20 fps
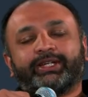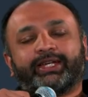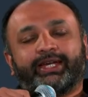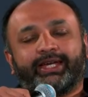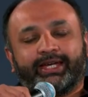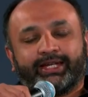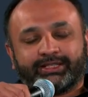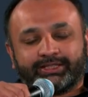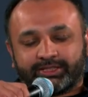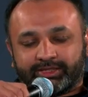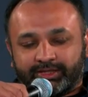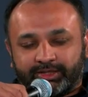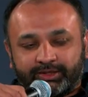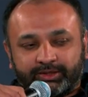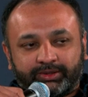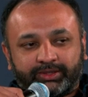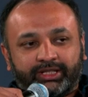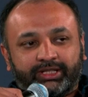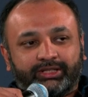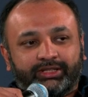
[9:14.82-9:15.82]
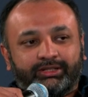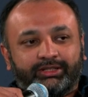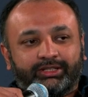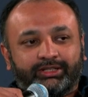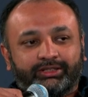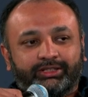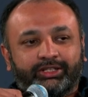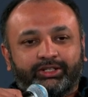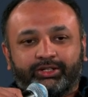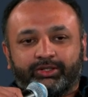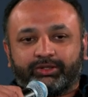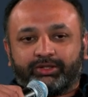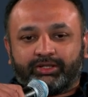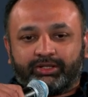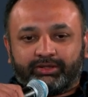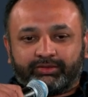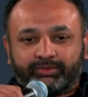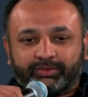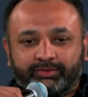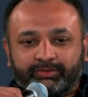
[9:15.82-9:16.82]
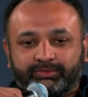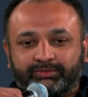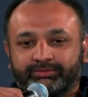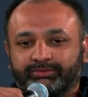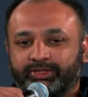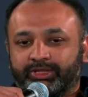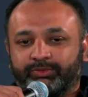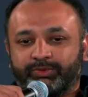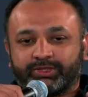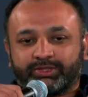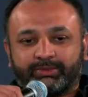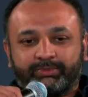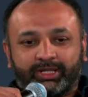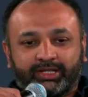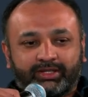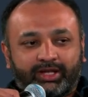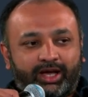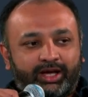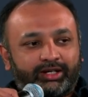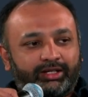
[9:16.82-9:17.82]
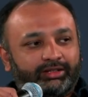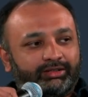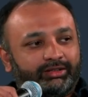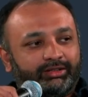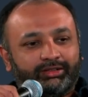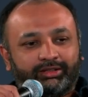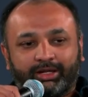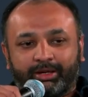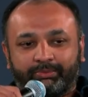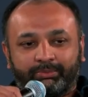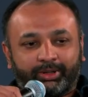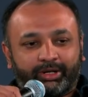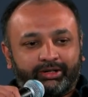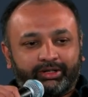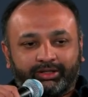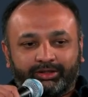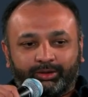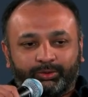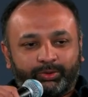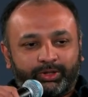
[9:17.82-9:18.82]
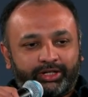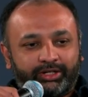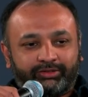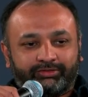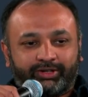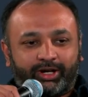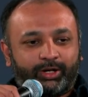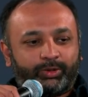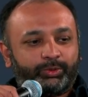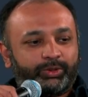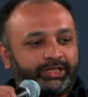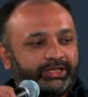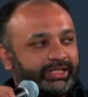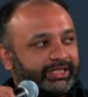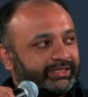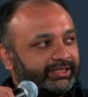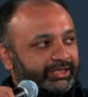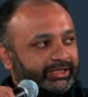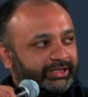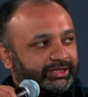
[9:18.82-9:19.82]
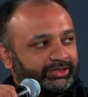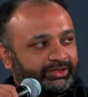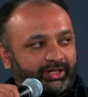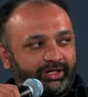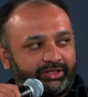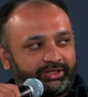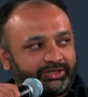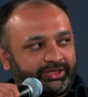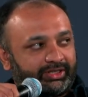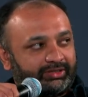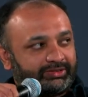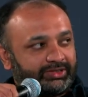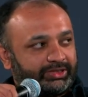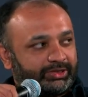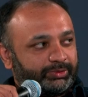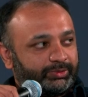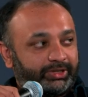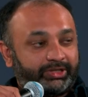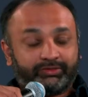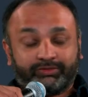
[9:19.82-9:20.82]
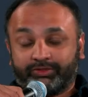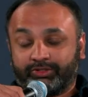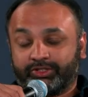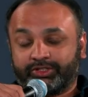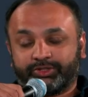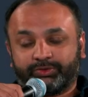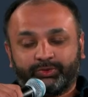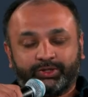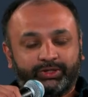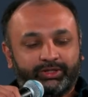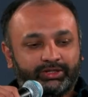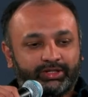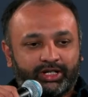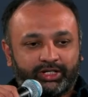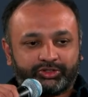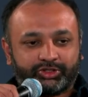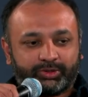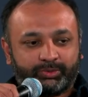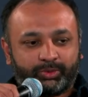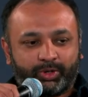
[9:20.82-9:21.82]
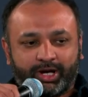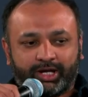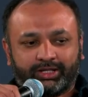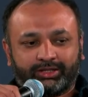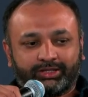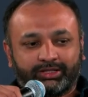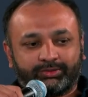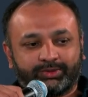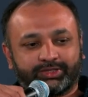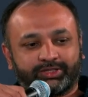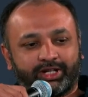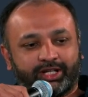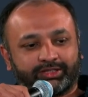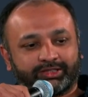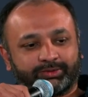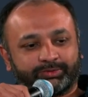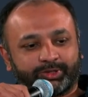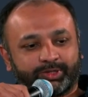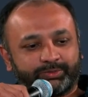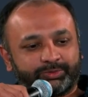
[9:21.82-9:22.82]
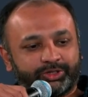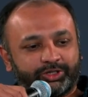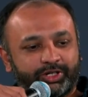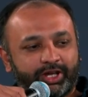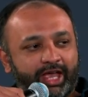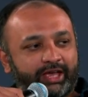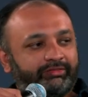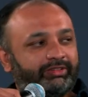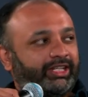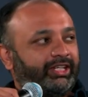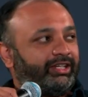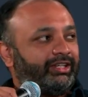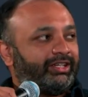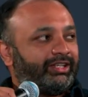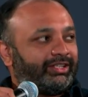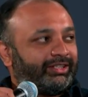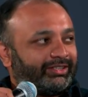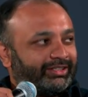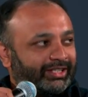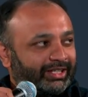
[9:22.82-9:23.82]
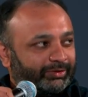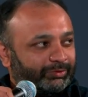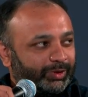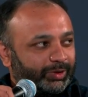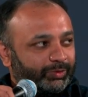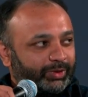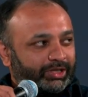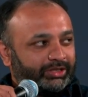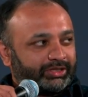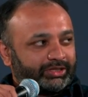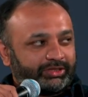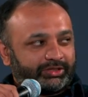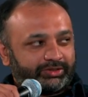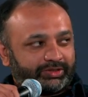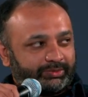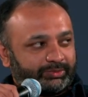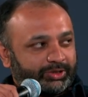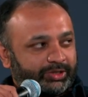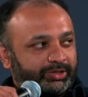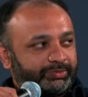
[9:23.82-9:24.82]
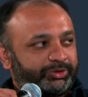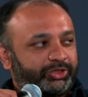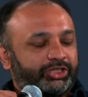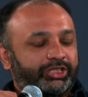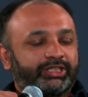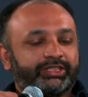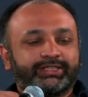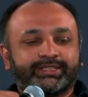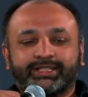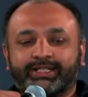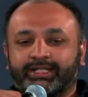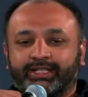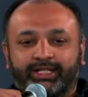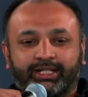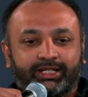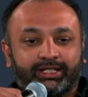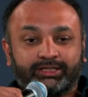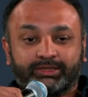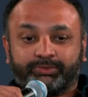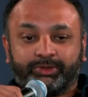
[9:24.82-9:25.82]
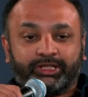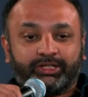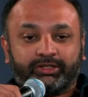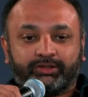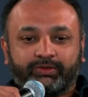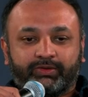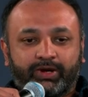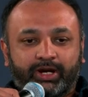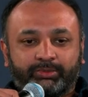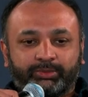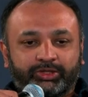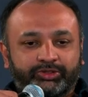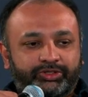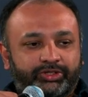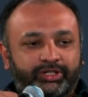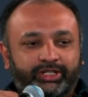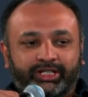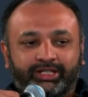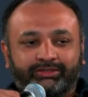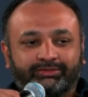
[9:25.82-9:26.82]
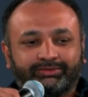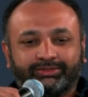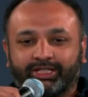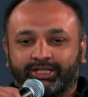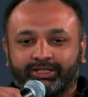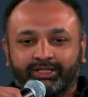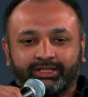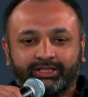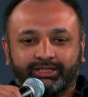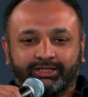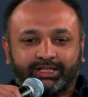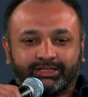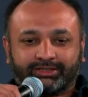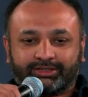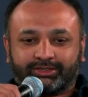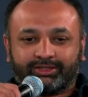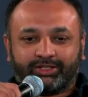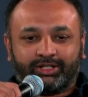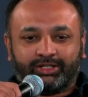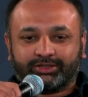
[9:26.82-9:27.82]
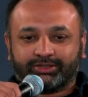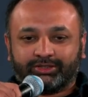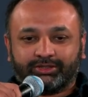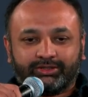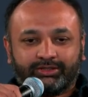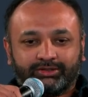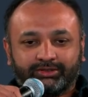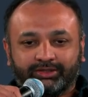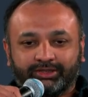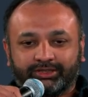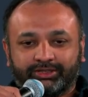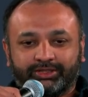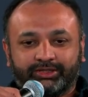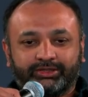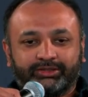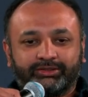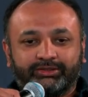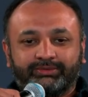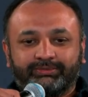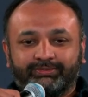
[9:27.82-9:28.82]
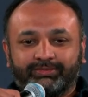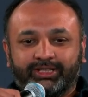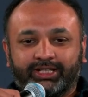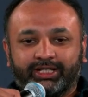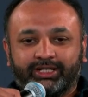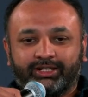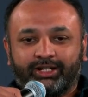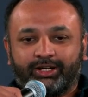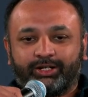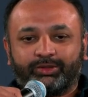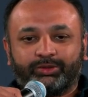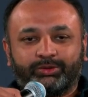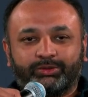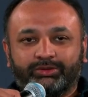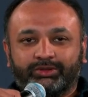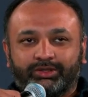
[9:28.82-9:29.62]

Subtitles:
And so it was a methodical, empirical way of how we tested it ourselves into it. First, we launched a brand that was not subscription heavy. Then we went into subscriptions, and it's been an incredible journey. That's also going to like how